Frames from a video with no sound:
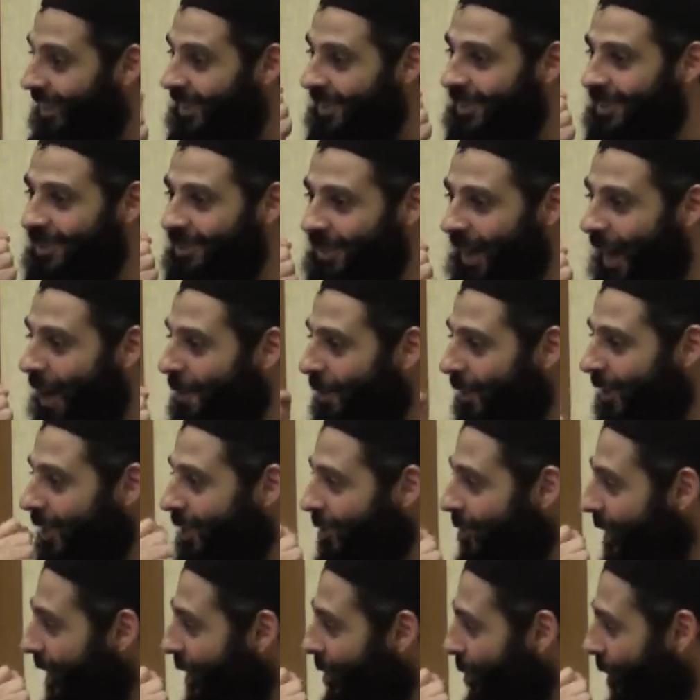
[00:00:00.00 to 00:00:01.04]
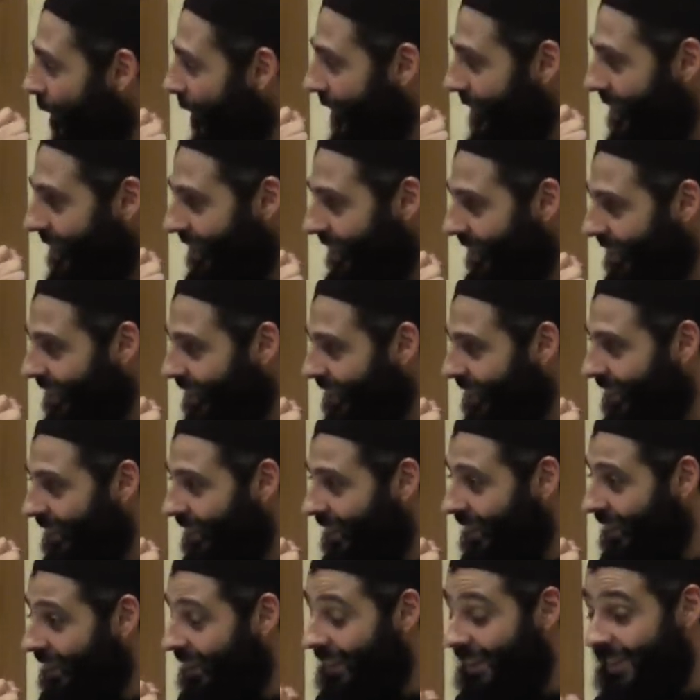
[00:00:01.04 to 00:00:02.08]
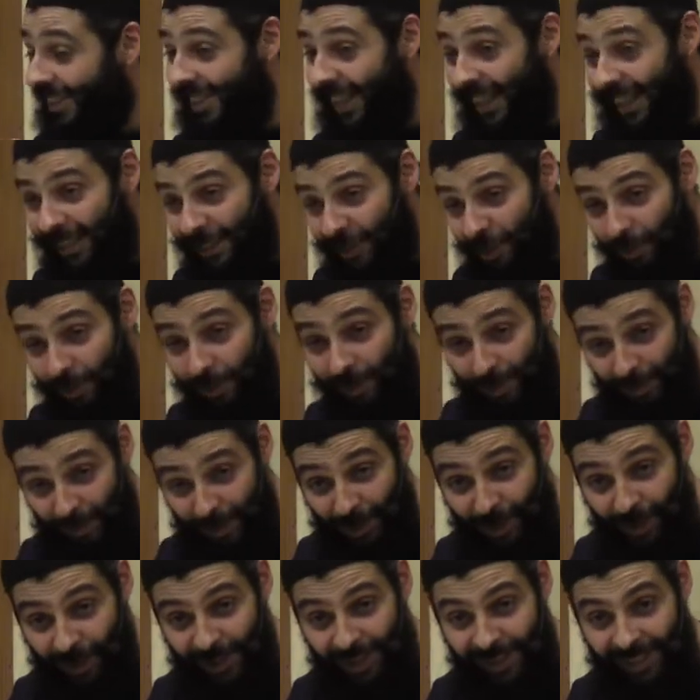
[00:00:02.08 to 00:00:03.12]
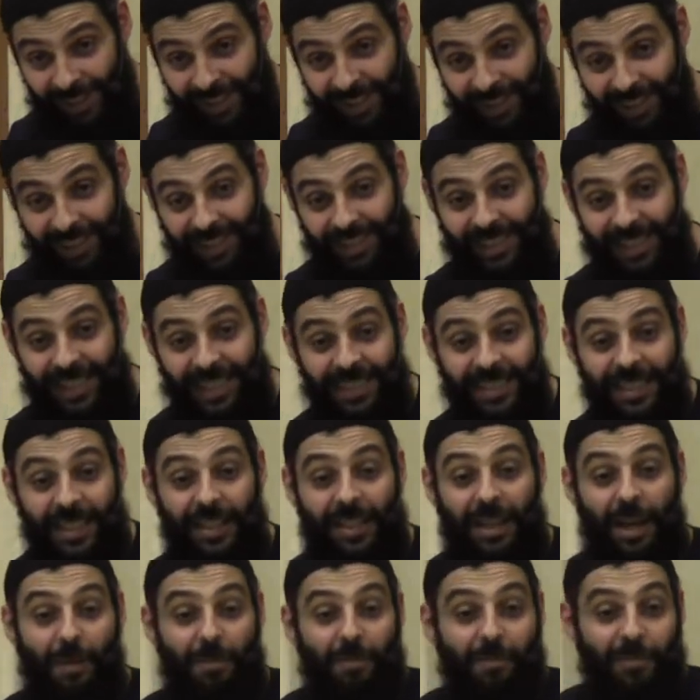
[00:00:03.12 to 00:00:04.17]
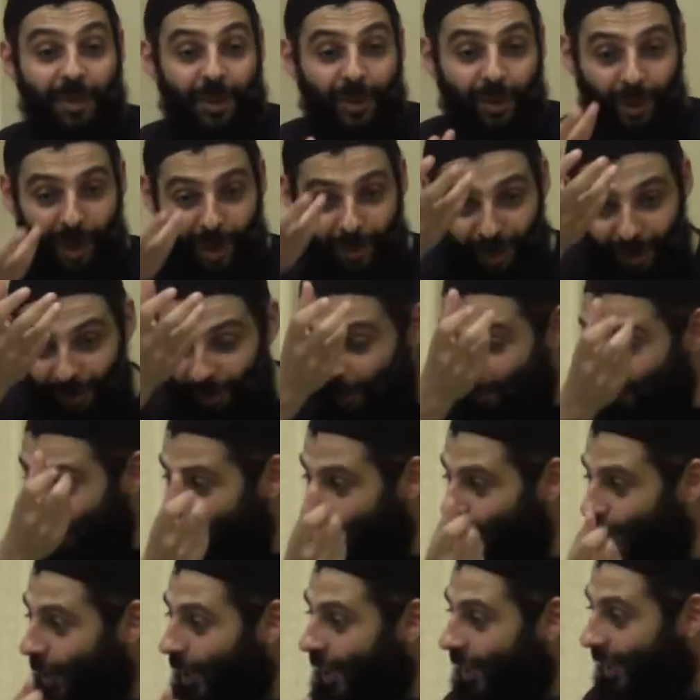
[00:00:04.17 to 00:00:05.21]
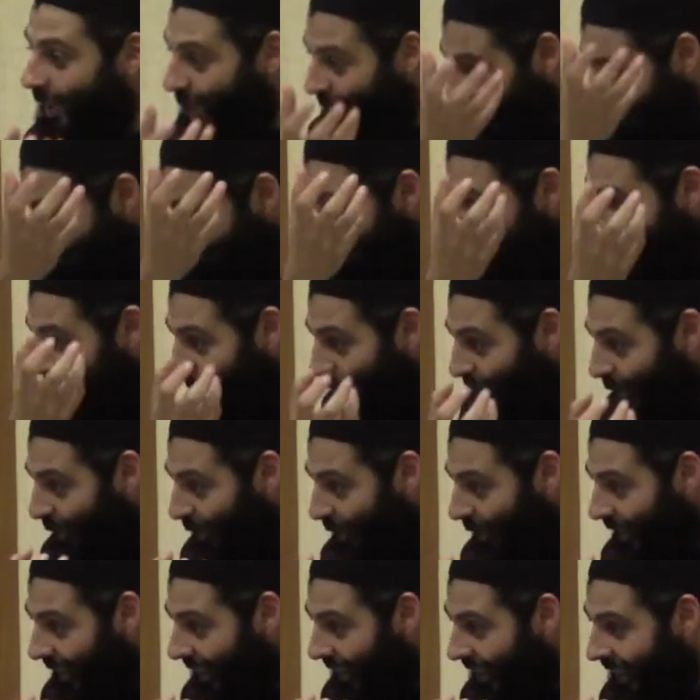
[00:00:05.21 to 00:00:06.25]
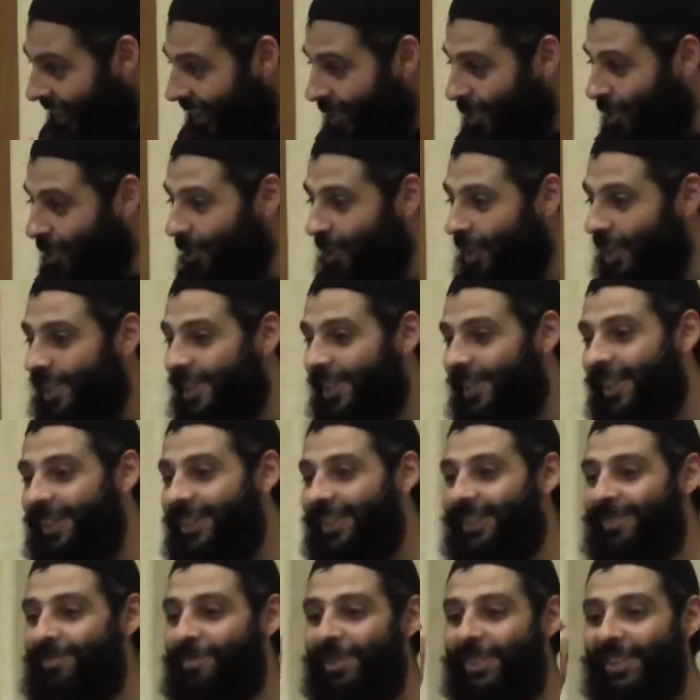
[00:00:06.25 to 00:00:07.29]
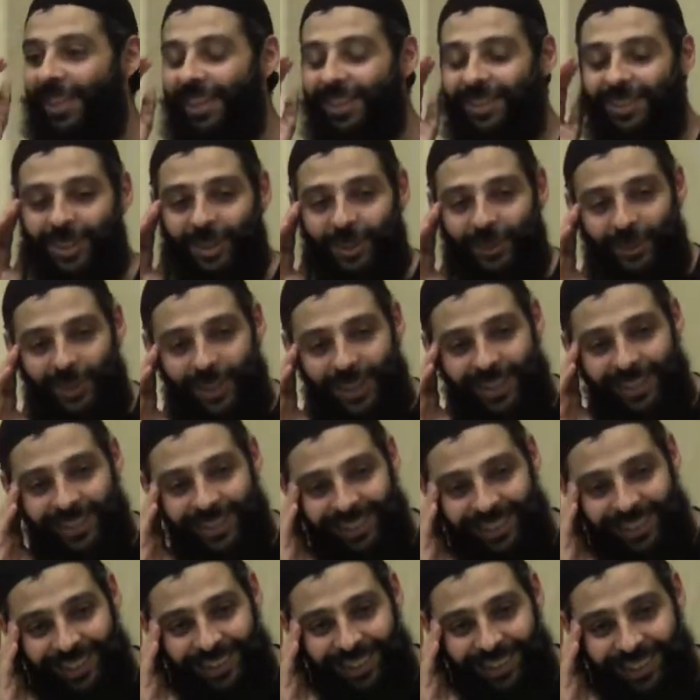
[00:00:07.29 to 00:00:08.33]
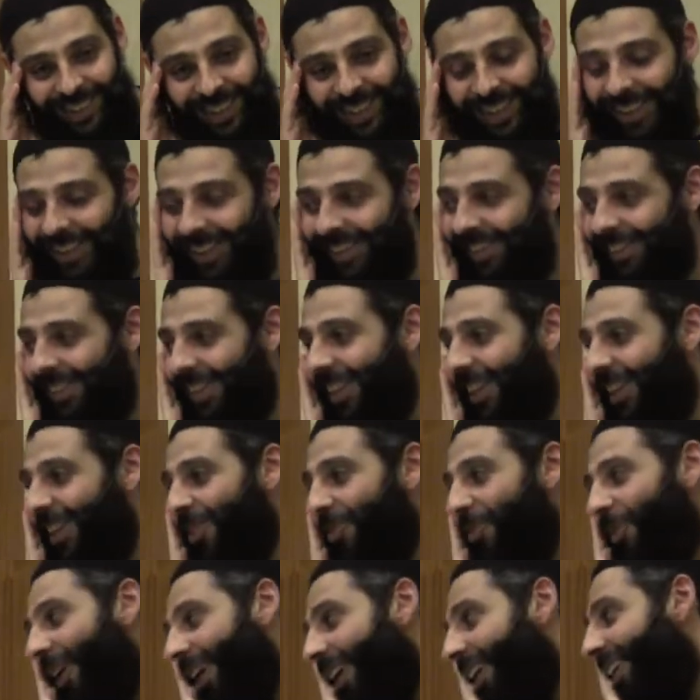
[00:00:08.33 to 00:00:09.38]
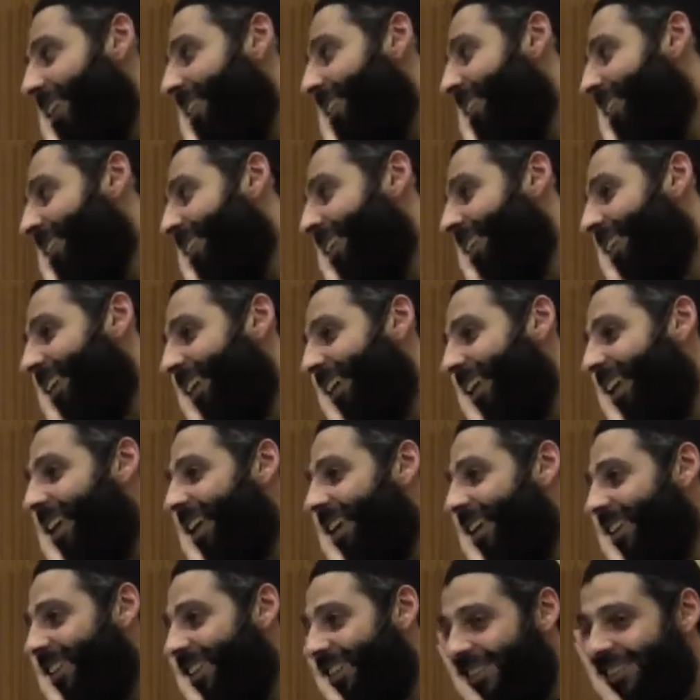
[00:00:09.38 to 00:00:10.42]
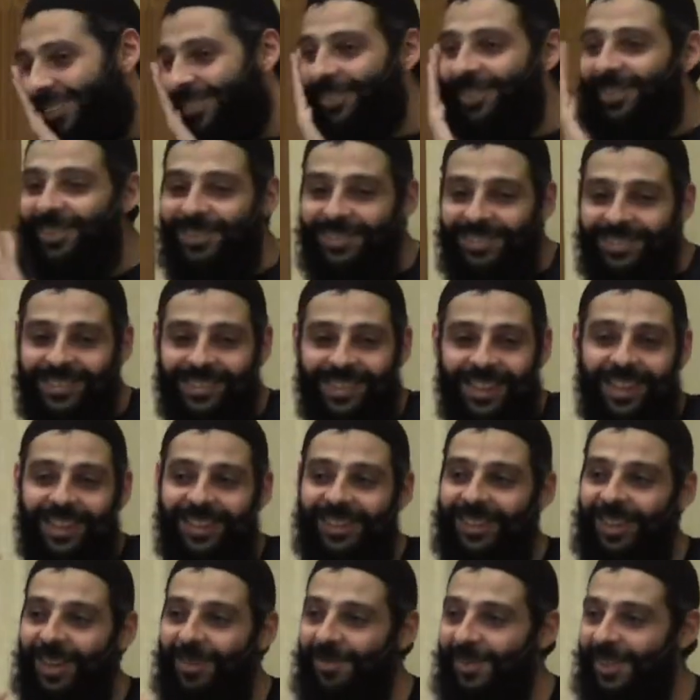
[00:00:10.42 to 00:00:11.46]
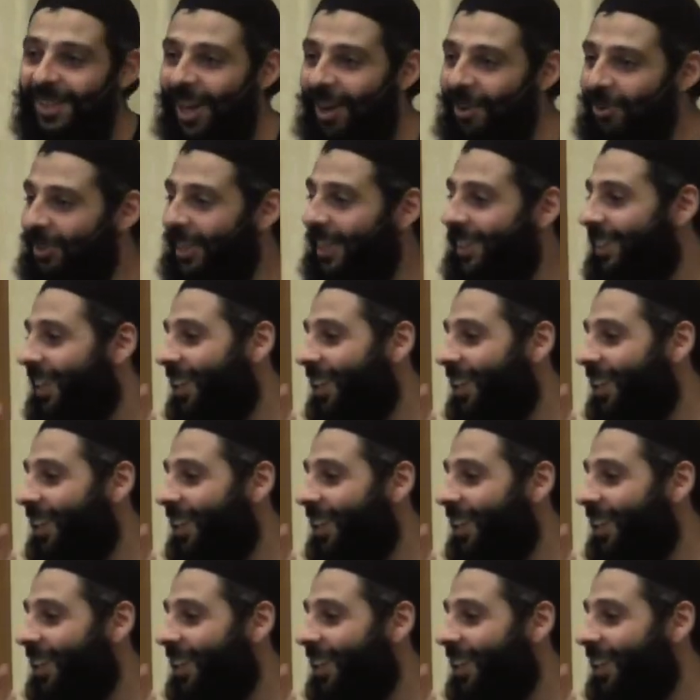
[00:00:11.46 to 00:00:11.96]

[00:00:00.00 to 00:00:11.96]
and you grab it and you eat quickly, right? The second species, they eat the gum, you know, coming from the tree, the secretion of the tree. So they sit beside the tree and they wait and then, till it comes out